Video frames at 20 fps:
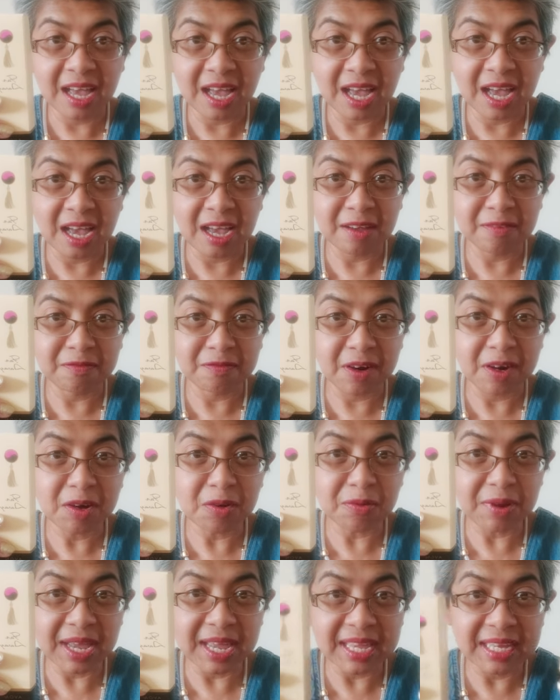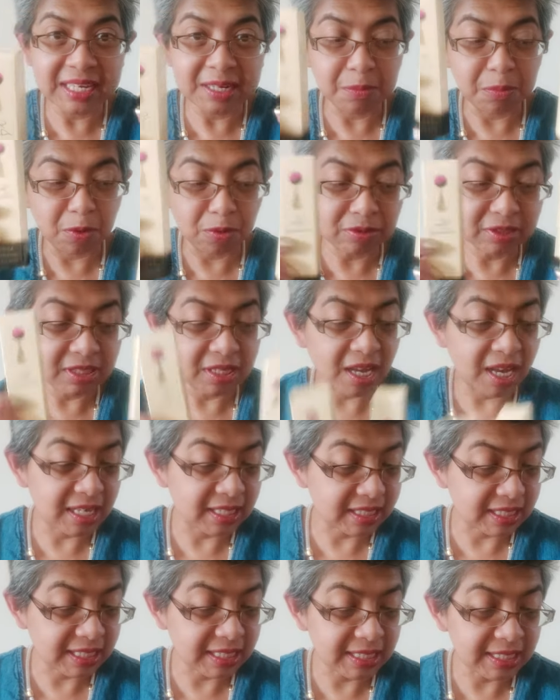uh, far away in both
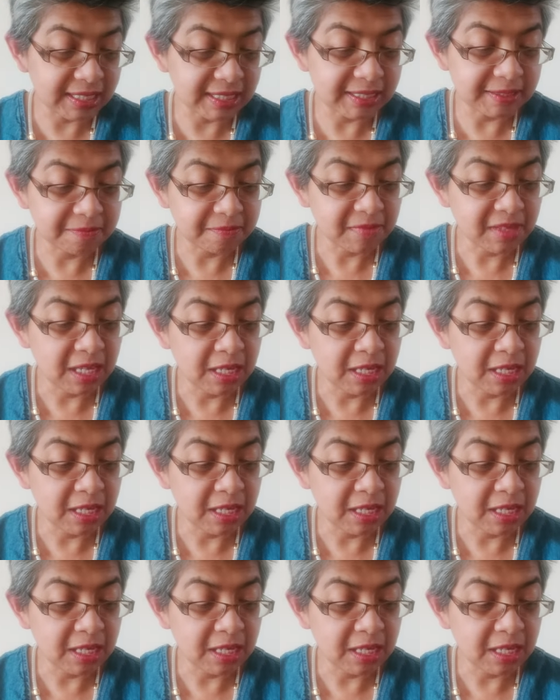sizes